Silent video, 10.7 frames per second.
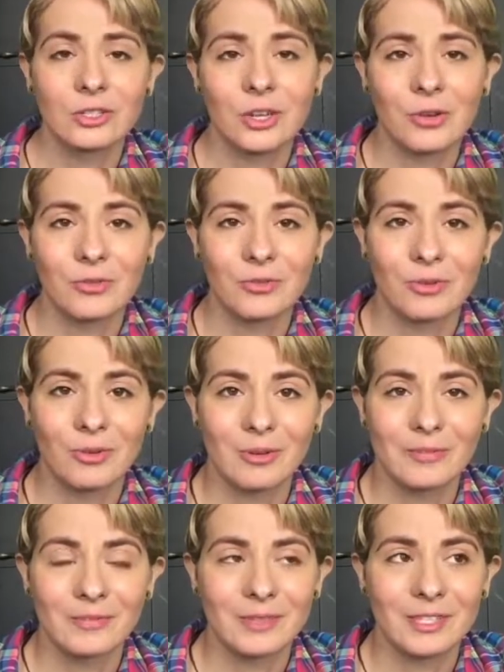
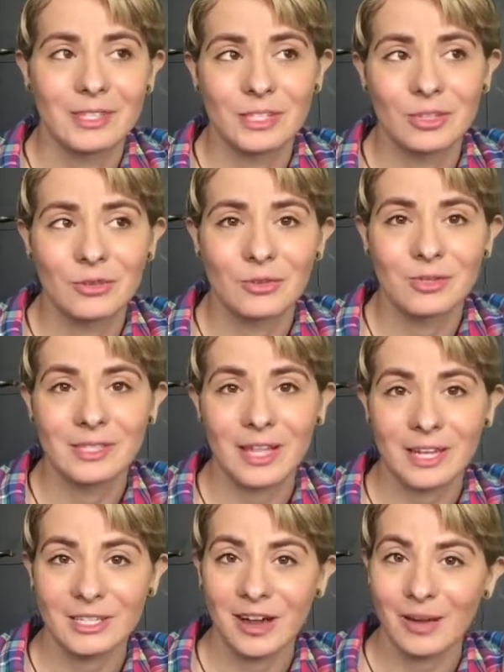tofu stew
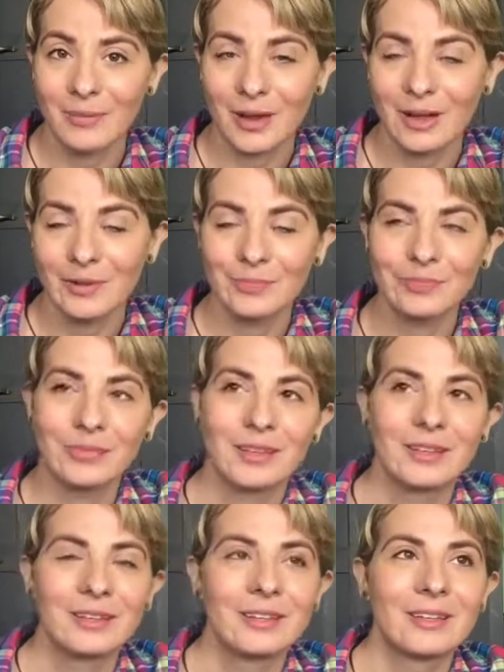/ hot pot,
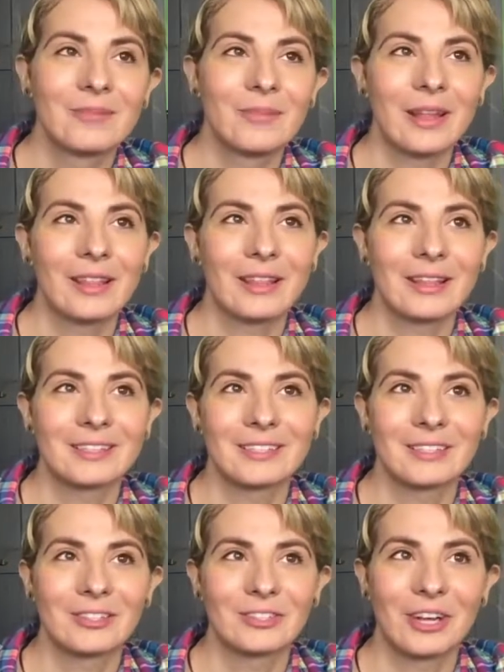but I think that's a
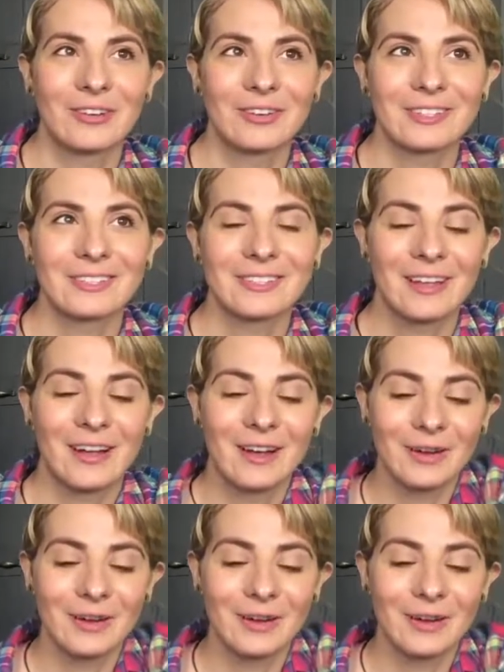little generous.